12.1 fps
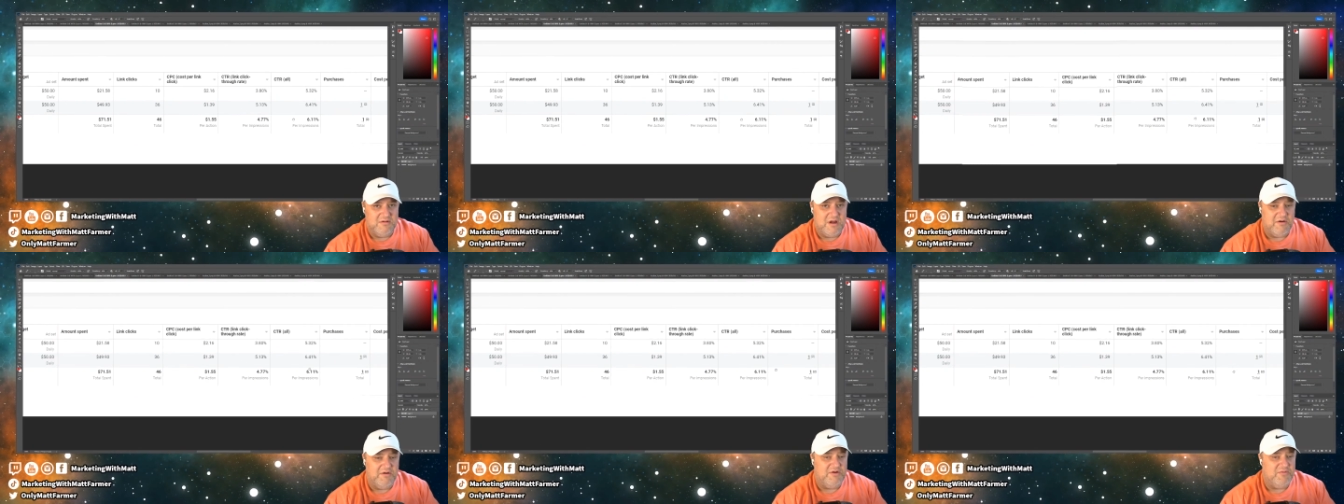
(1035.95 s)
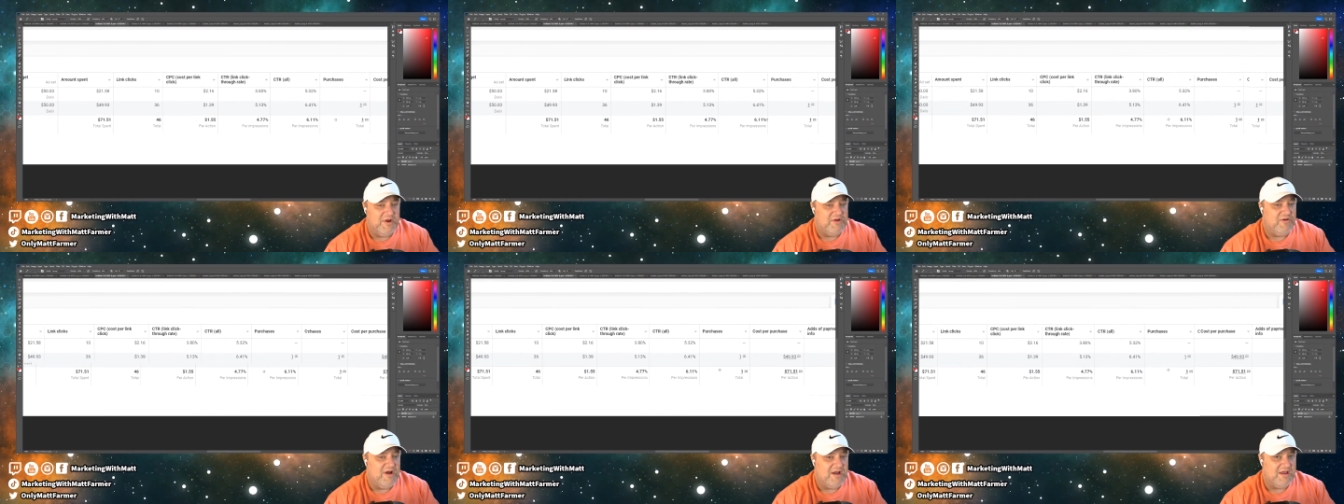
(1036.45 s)
my
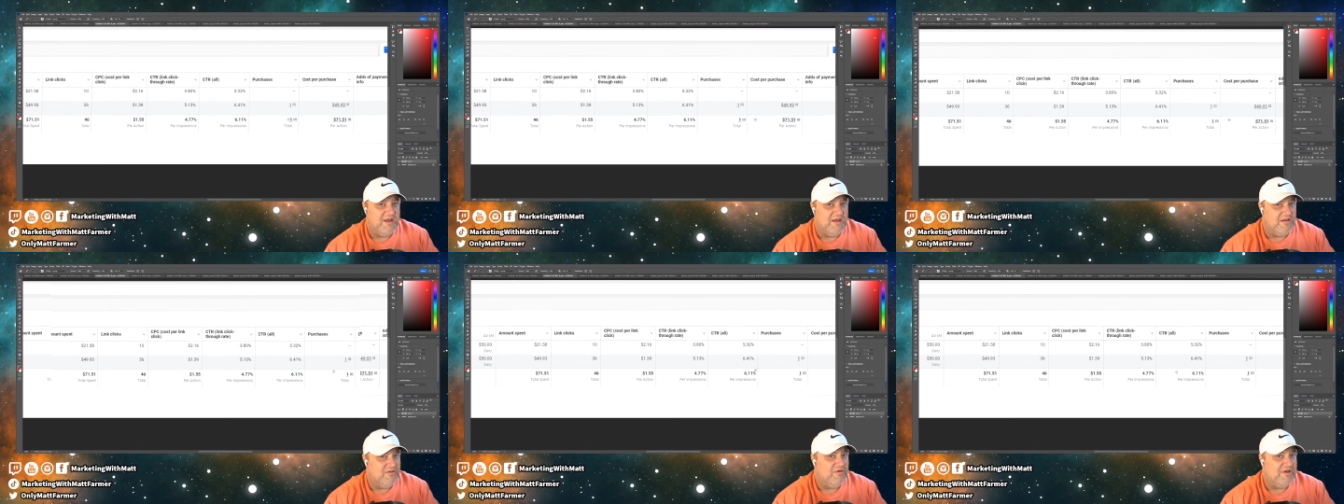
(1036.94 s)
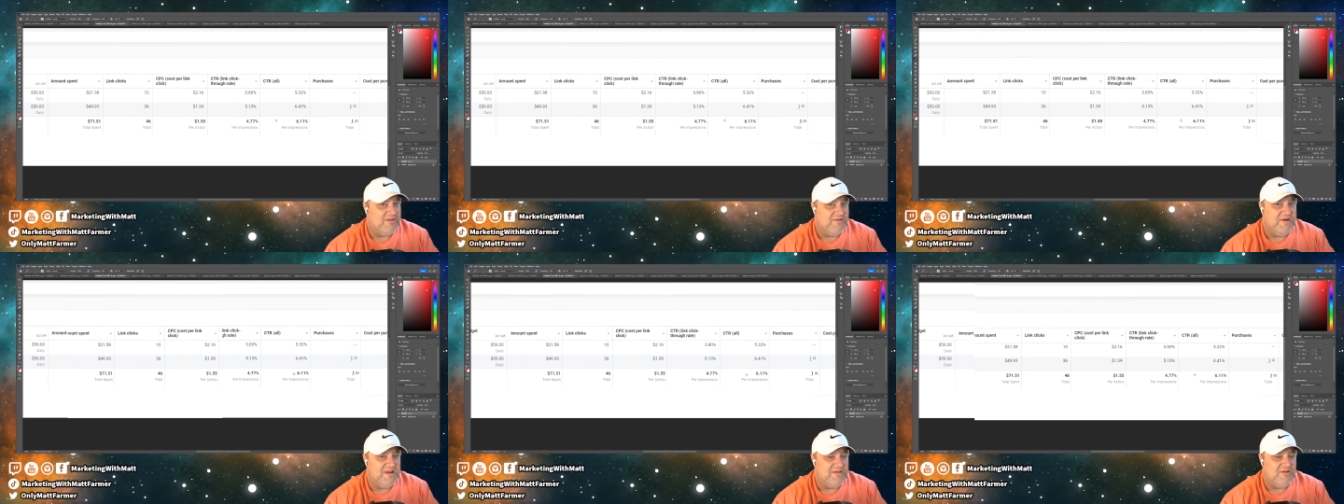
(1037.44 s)
tracking. The rest of
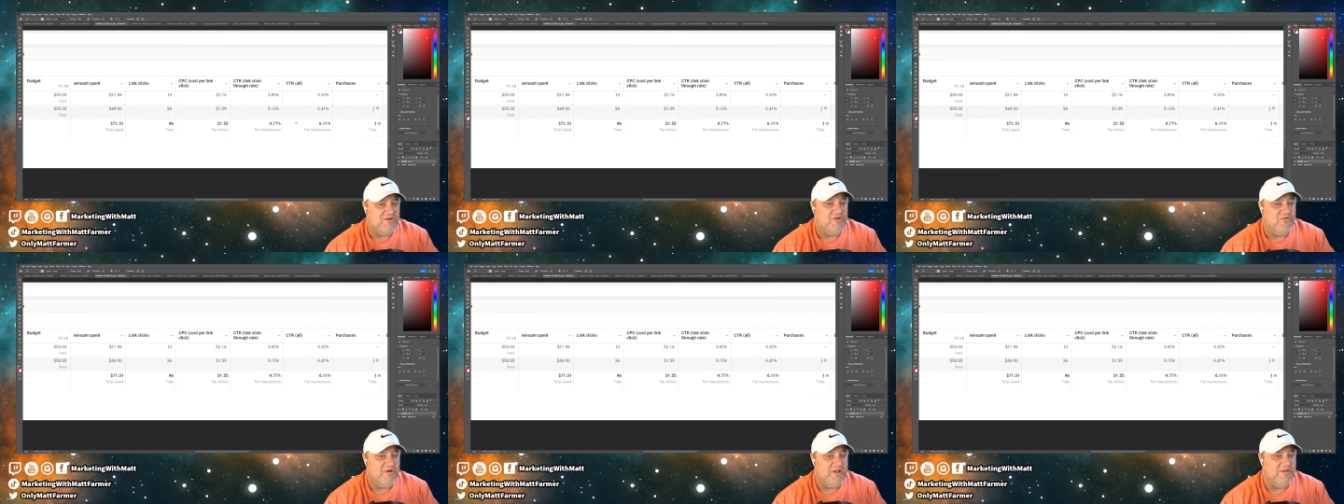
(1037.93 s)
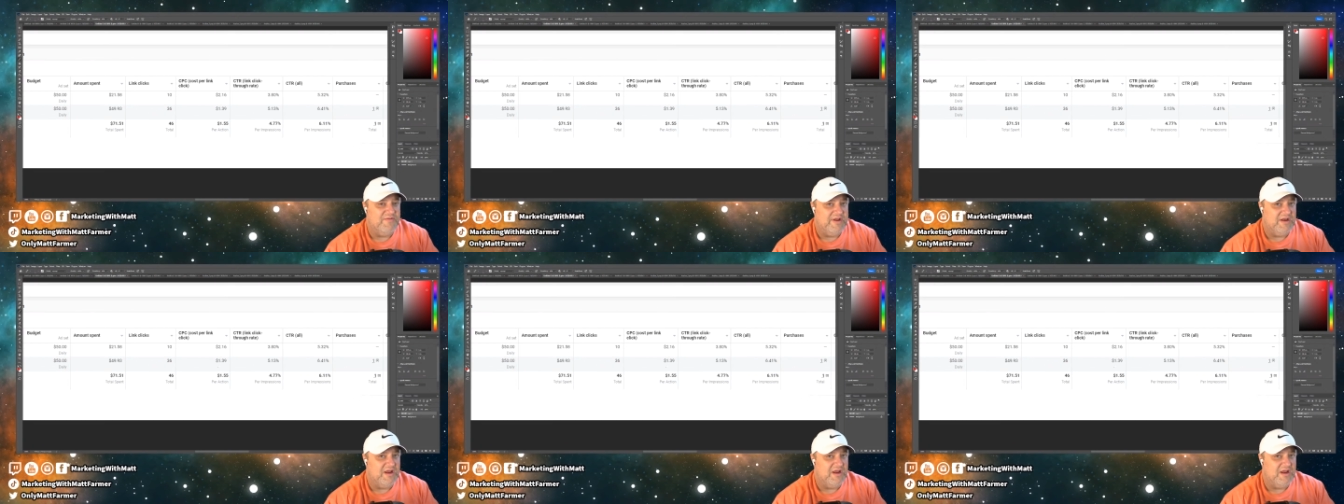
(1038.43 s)
it isn't too relevant.